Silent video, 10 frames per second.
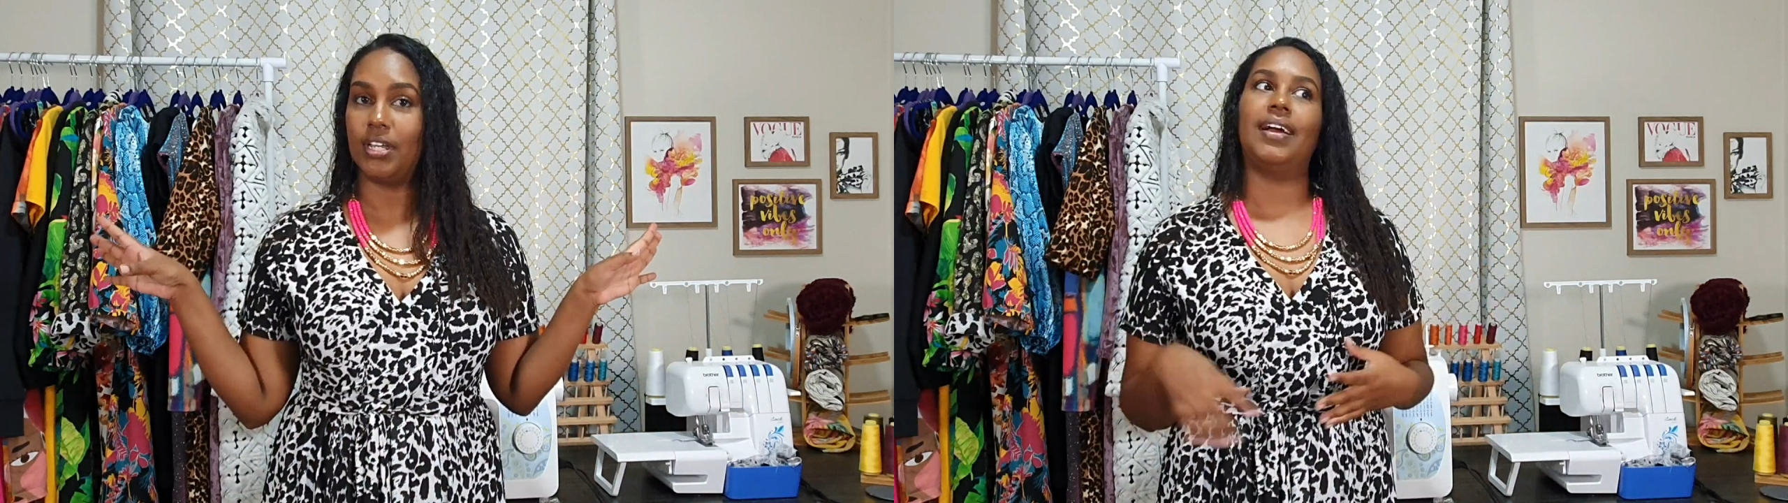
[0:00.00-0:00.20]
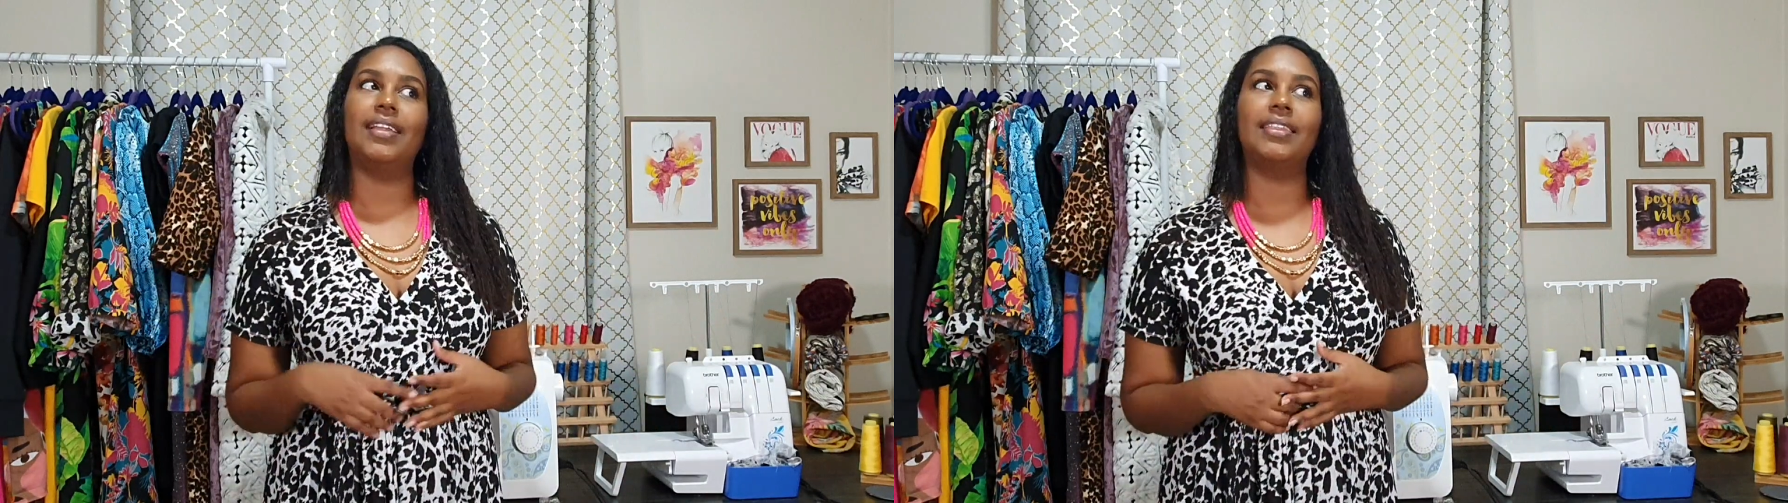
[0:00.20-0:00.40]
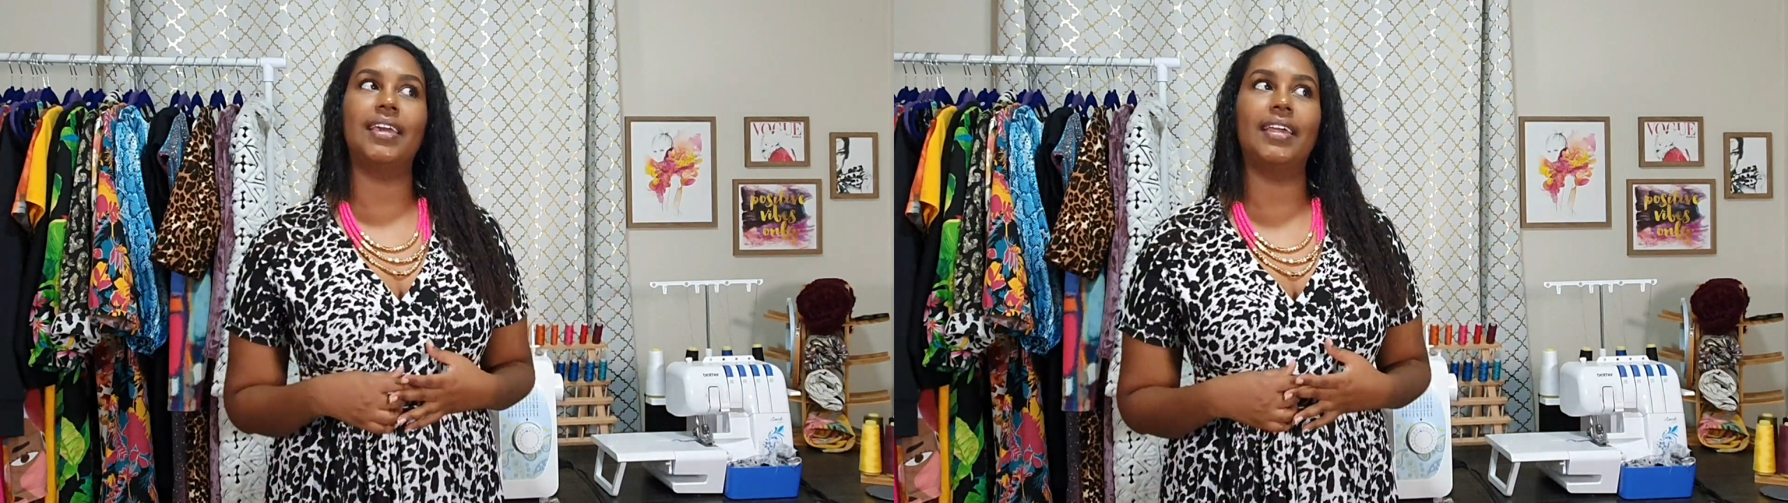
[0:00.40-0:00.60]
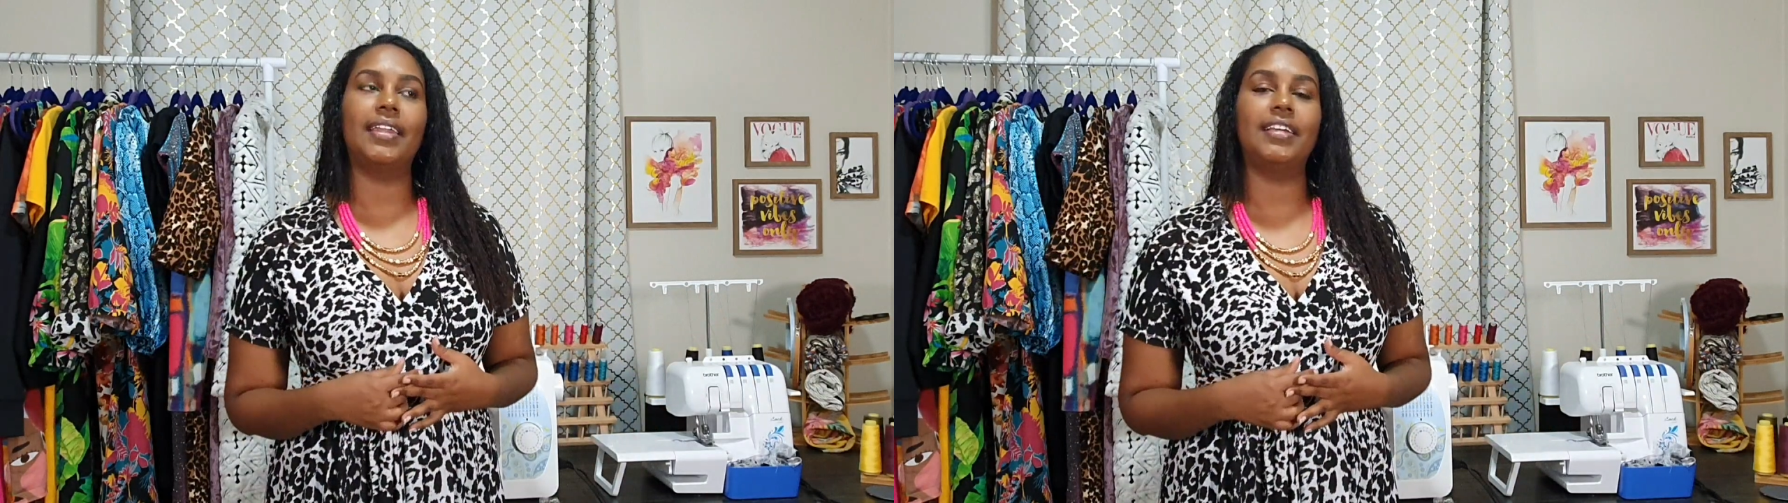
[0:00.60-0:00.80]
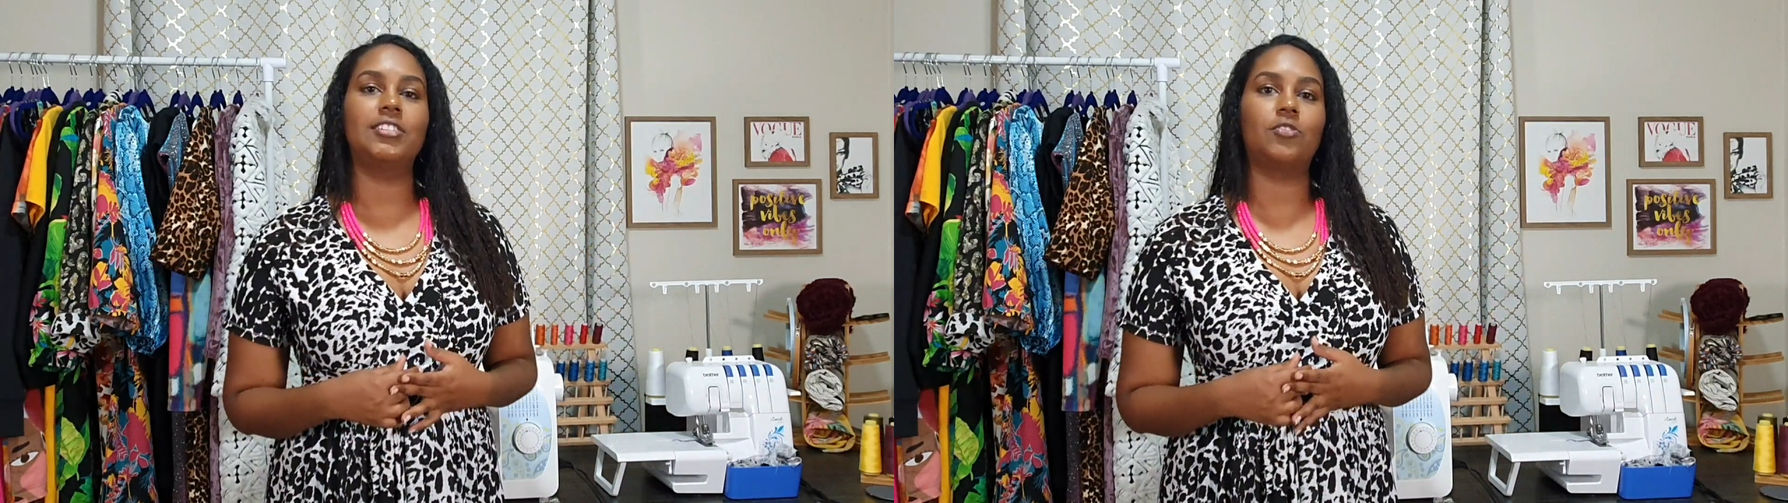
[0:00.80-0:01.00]
and then
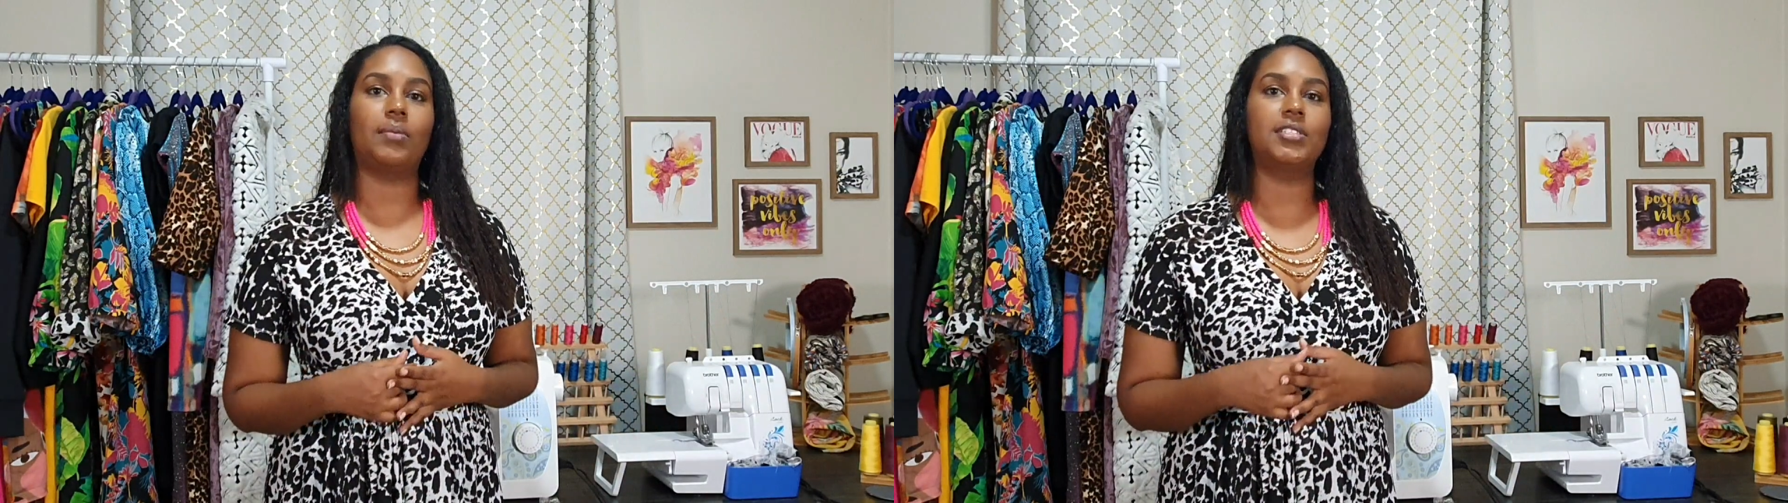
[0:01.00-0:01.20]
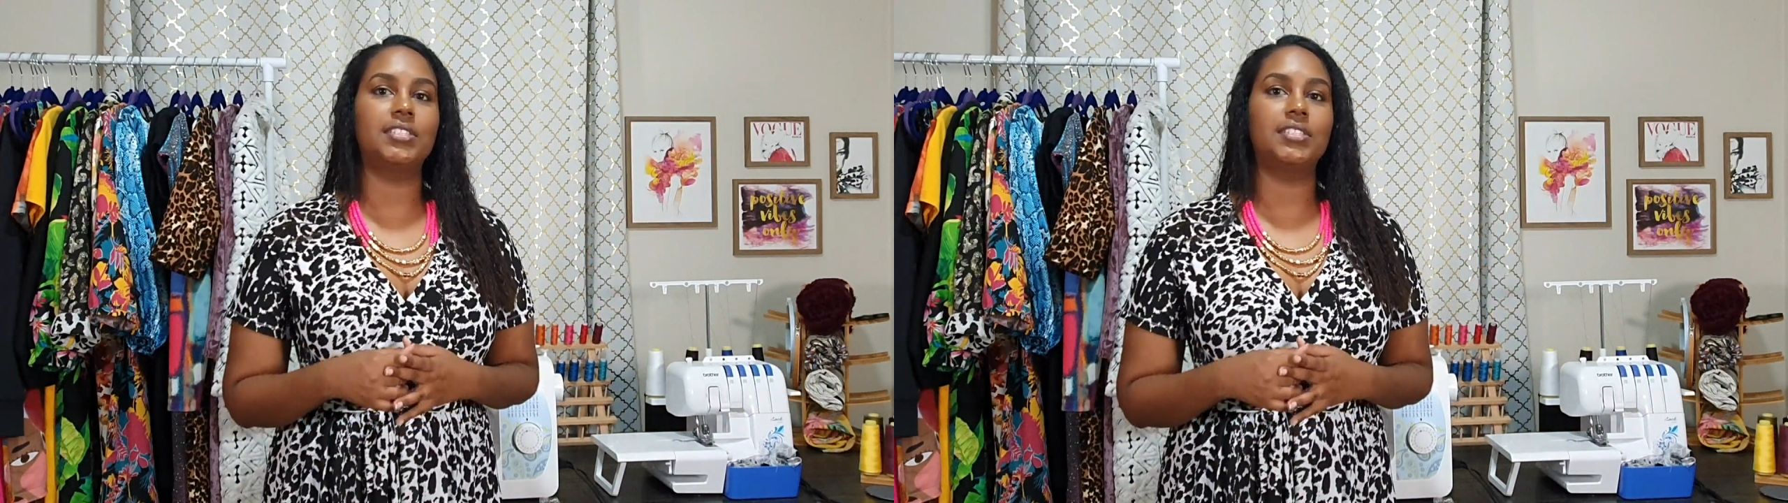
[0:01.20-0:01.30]
it dropped to